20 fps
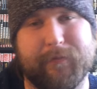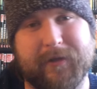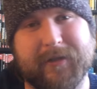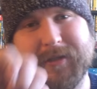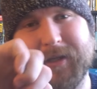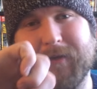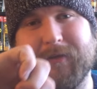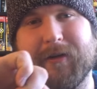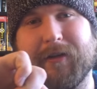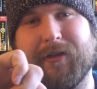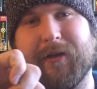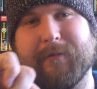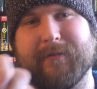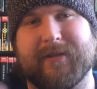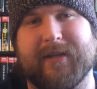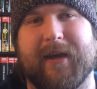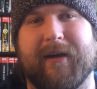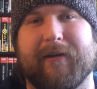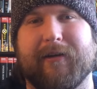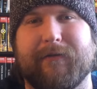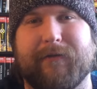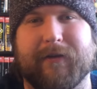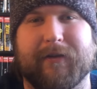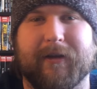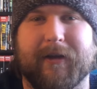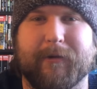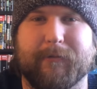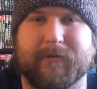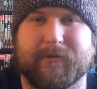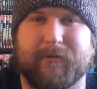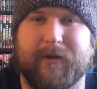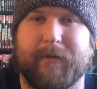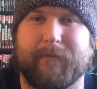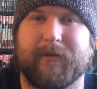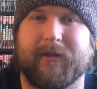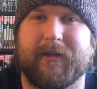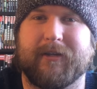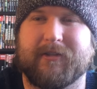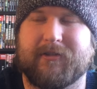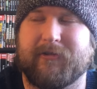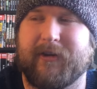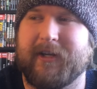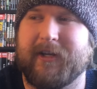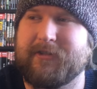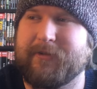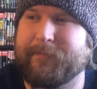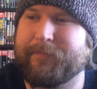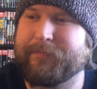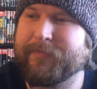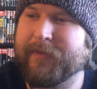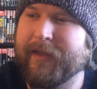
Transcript: Please give it a thumbs down if you thought it was rambly and strange.